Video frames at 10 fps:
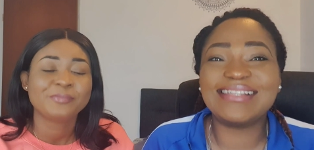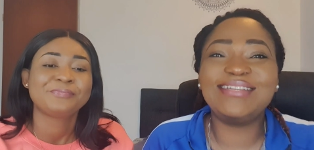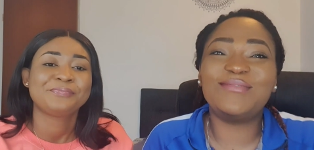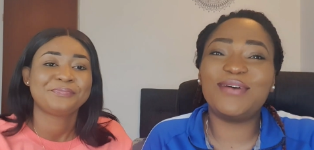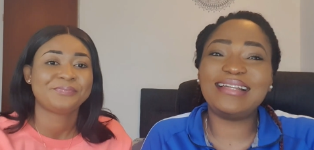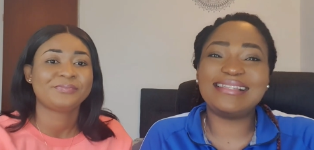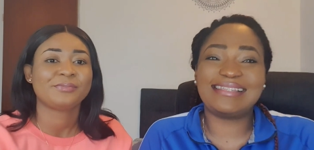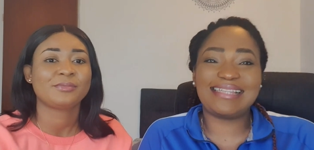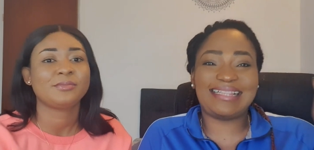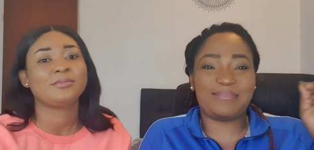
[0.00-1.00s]
Speaker 1: you want to
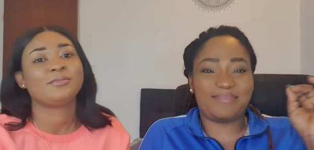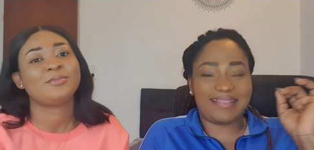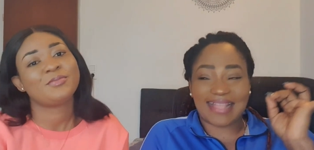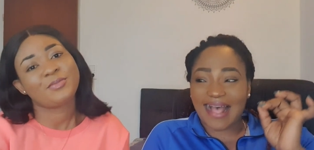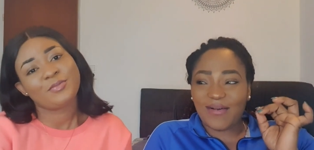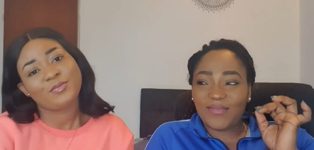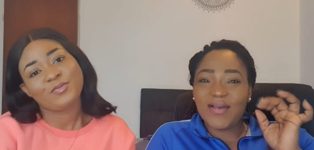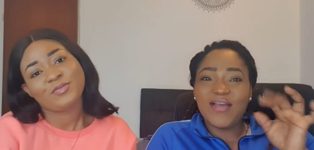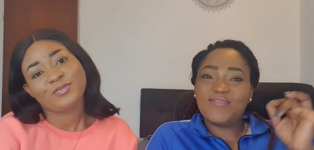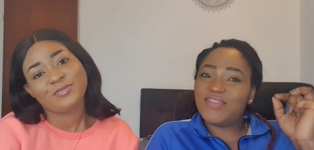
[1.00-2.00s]
sit down,
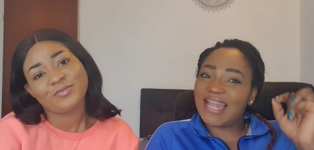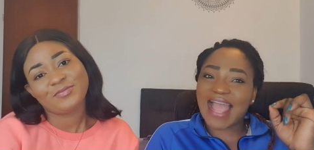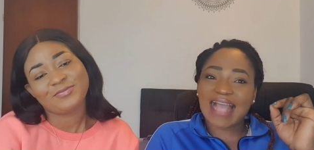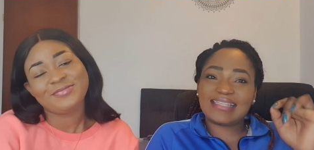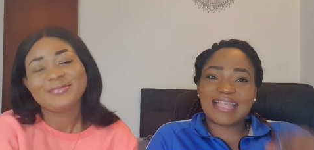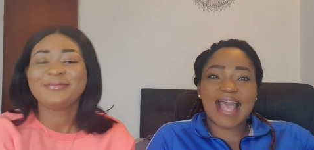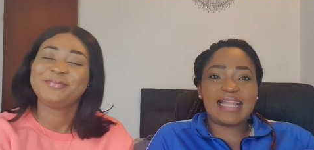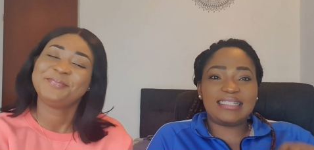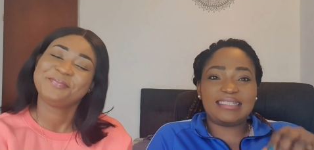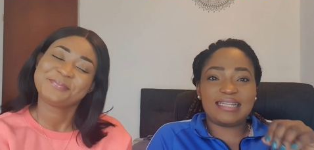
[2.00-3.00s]
relax,
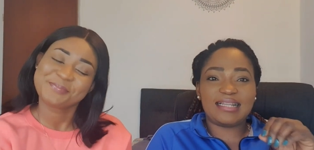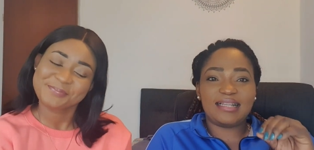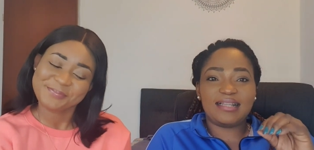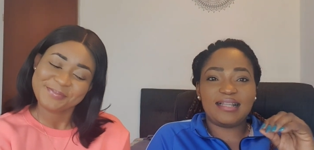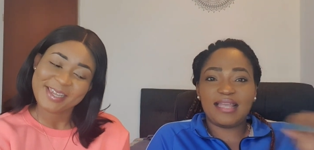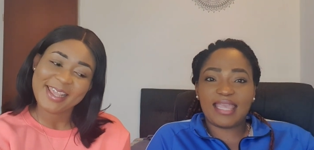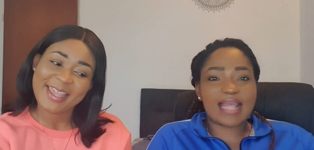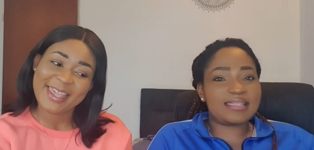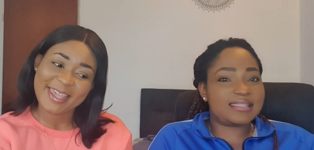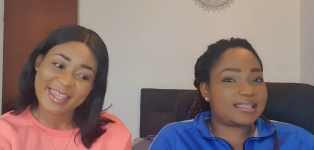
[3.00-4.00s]
and get